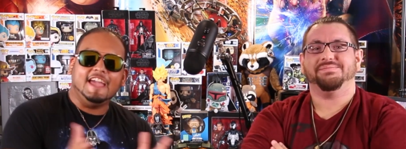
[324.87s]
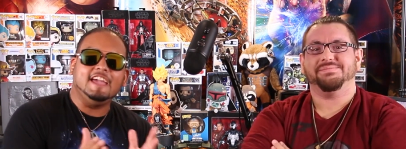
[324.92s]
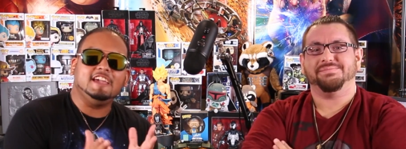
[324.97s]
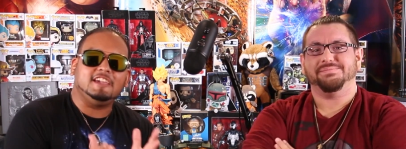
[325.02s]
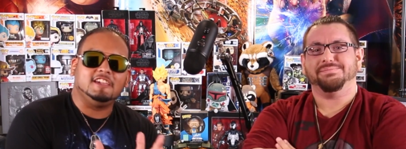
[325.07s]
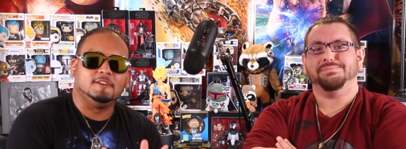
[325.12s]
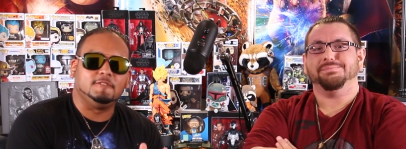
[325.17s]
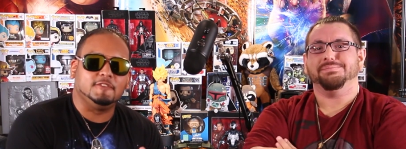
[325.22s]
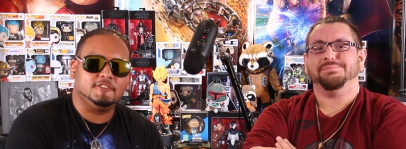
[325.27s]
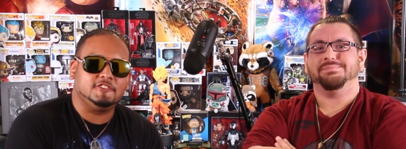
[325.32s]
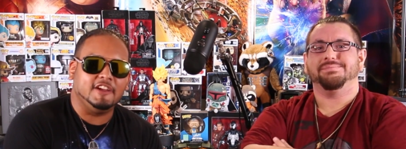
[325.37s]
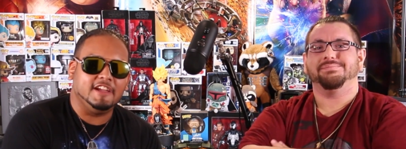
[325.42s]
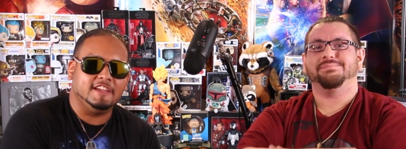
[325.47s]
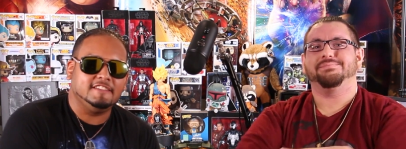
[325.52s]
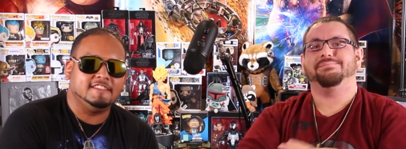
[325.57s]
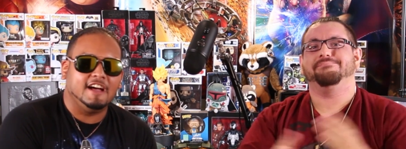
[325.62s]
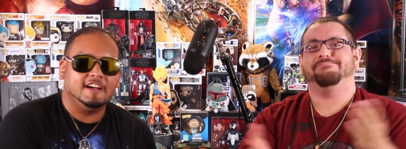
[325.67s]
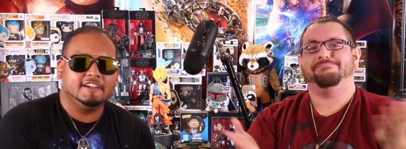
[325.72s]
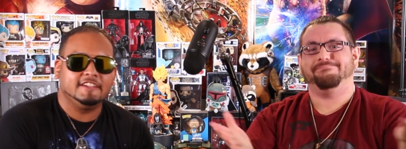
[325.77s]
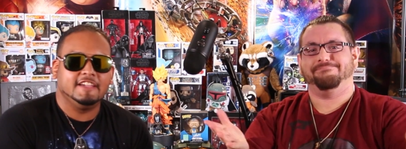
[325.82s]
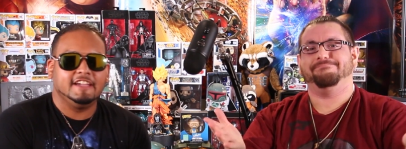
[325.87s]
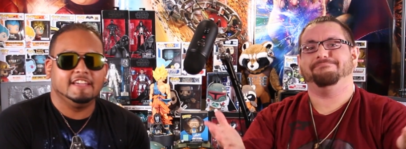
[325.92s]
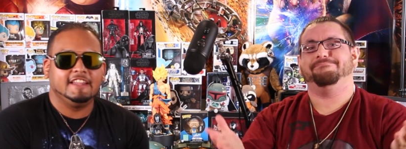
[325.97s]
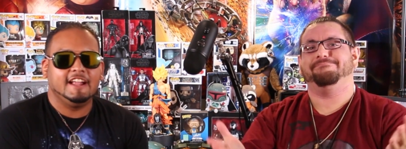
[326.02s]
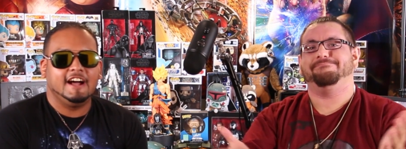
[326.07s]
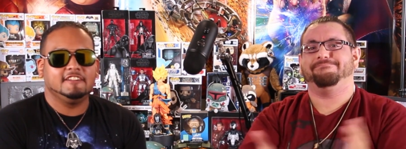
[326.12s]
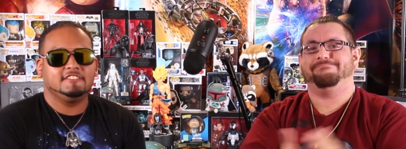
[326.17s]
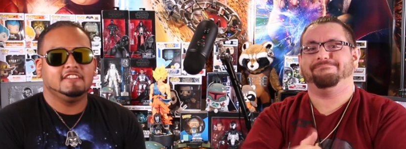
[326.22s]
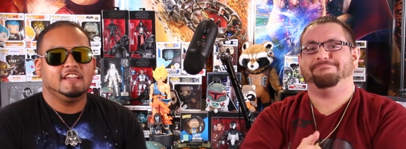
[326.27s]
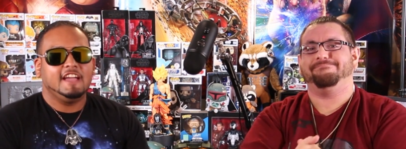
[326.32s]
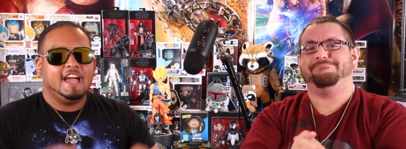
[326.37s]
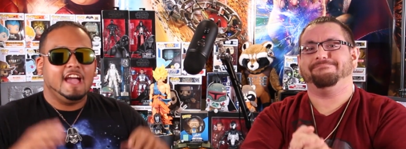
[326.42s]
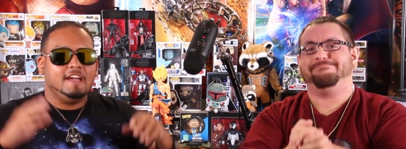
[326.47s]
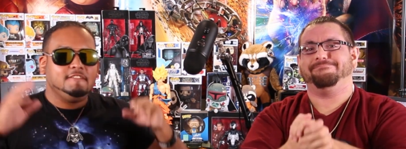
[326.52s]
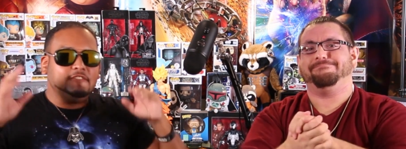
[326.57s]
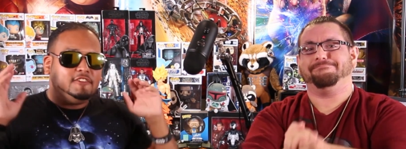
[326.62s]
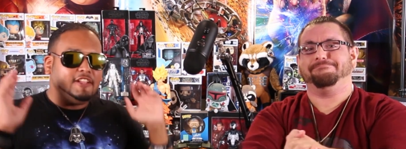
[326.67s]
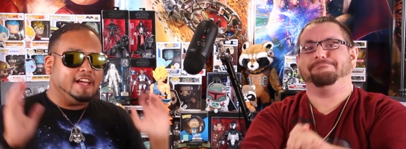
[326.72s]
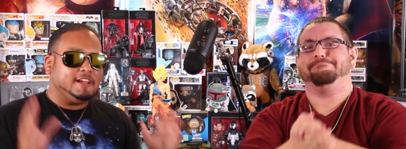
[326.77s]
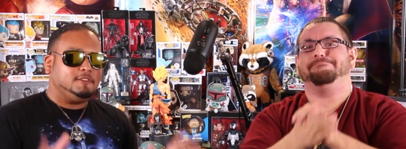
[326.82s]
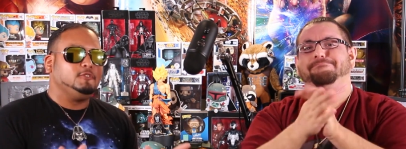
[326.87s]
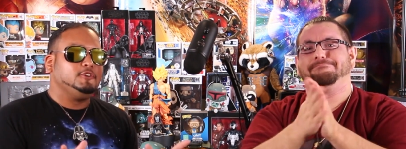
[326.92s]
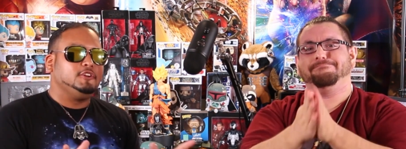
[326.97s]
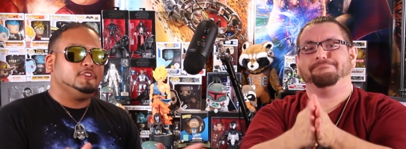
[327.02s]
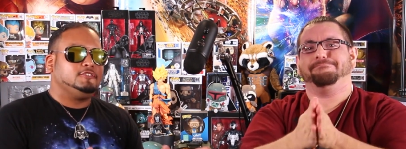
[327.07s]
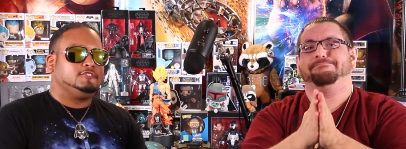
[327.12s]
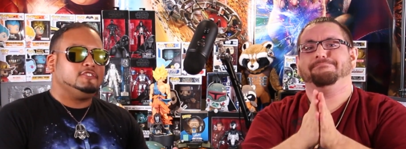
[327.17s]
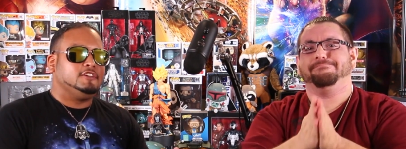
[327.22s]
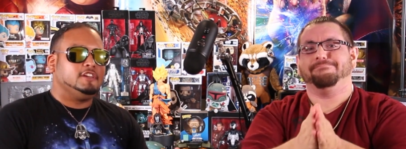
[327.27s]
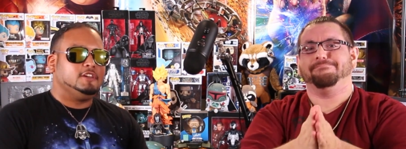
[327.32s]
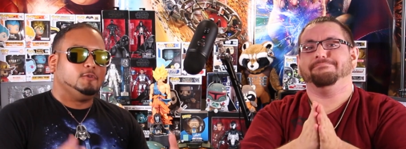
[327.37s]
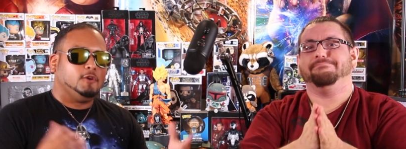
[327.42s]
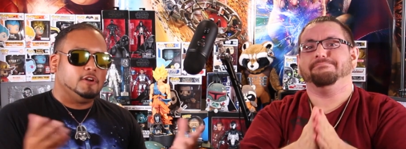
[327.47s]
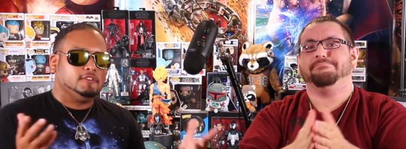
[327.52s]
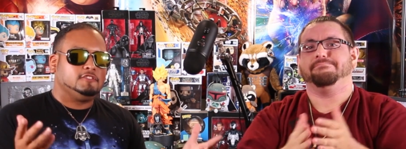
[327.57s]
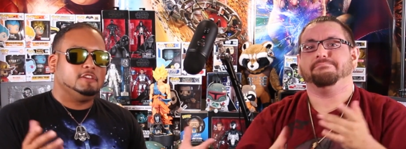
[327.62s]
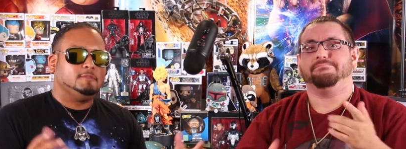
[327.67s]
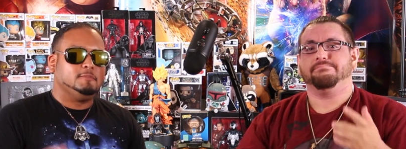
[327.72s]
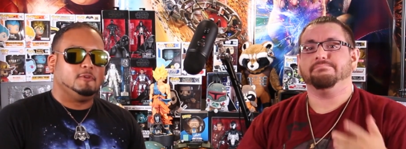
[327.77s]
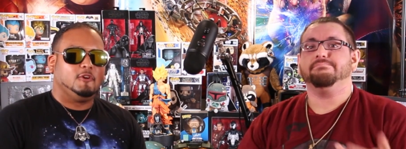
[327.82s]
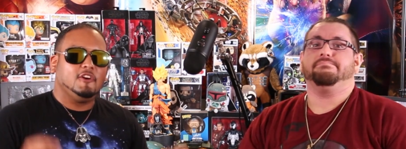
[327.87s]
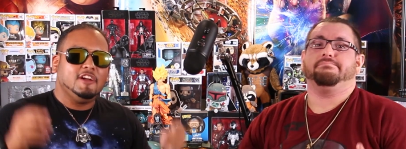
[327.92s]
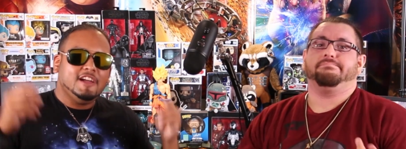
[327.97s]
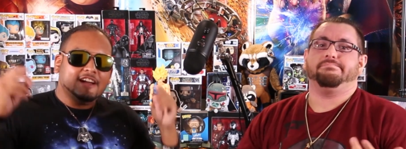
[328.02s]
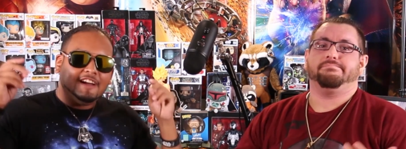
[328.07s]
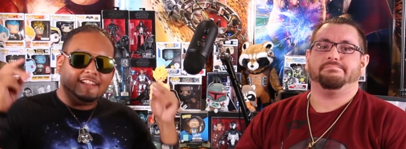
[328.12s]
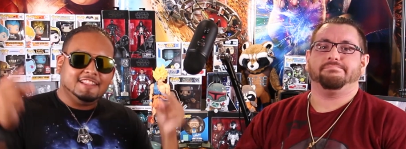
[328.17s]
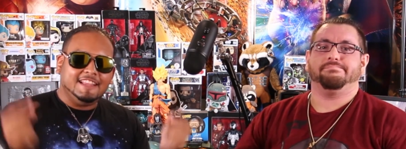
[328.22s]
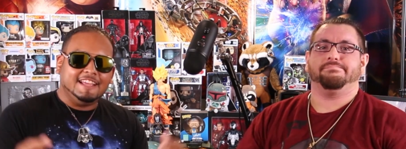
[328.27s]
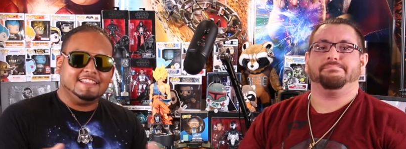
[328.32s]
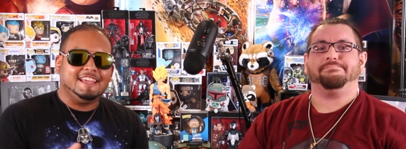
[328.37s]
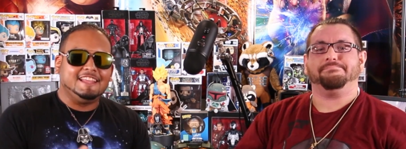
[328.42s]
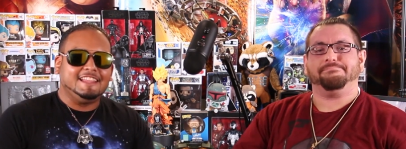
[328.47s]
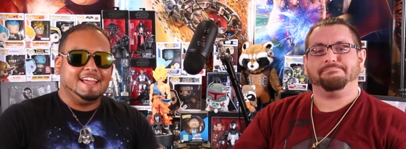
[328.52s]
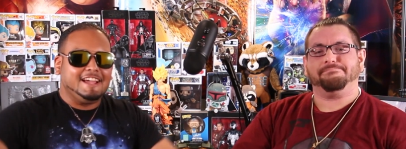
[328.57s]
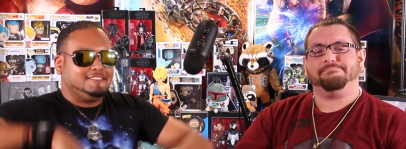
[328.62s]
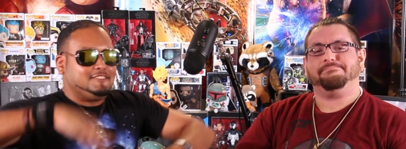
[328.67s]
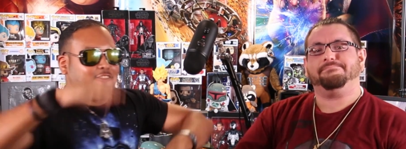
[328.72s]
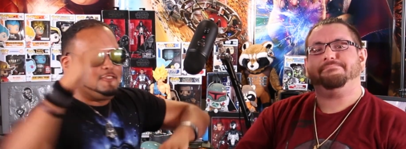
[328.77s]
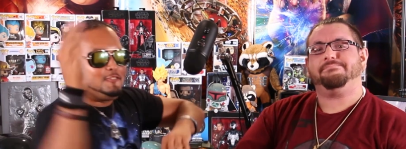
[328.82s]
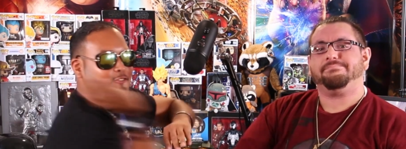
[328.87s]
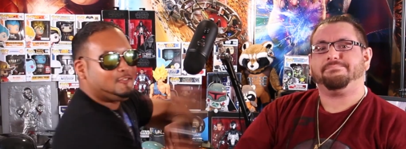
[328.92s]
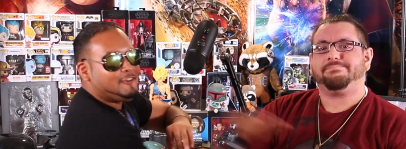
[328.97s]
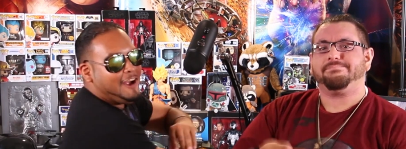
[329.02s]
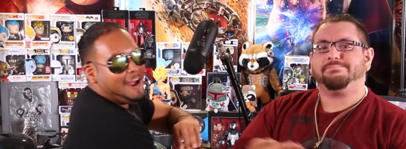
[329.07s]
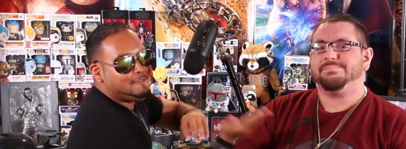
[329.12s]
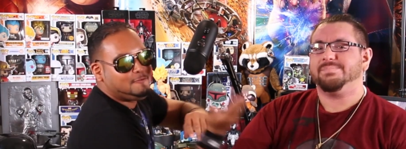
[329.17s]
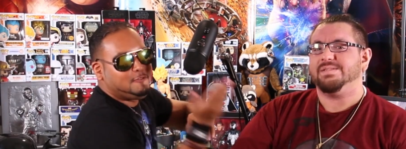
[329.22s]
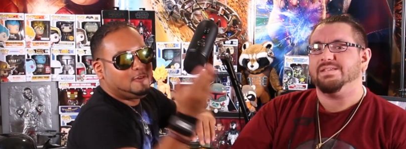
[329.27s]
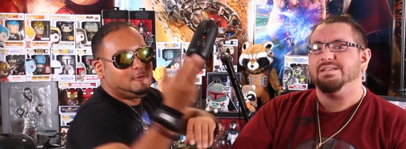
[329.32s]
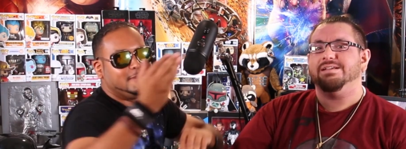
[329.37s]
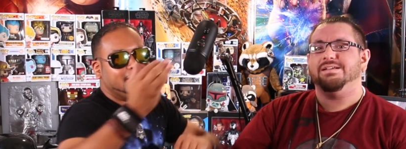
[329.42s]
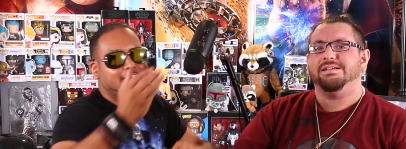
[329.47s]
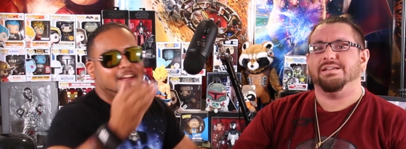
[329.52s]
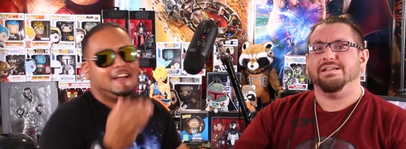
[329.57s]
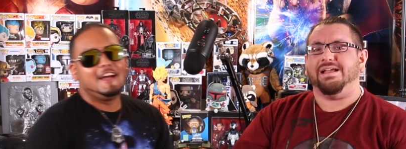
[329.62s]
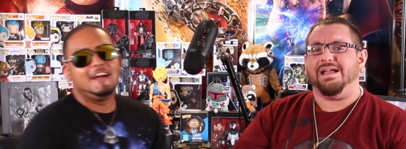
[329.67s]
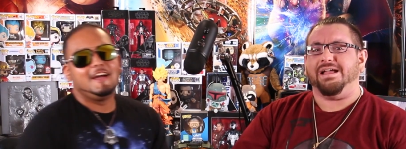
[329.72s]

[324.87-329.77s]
Speaker 1: Thank you for checking out Geekin Out. If you like what you see, you want to see more, click that like and subscribe for me.